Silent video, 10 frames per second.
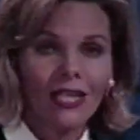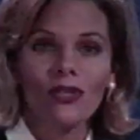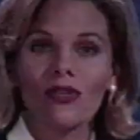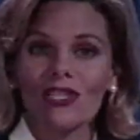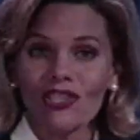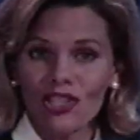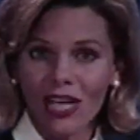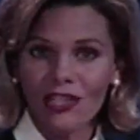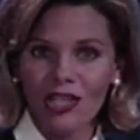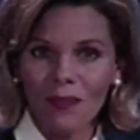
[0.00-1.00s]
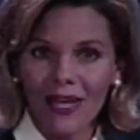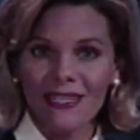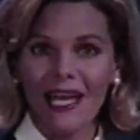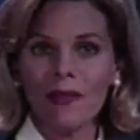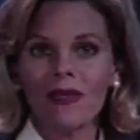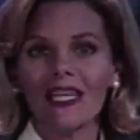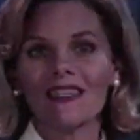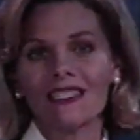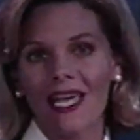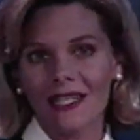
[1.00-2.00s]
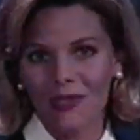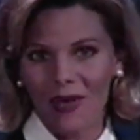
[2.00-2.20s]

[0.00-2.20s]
you can change it by typing in the text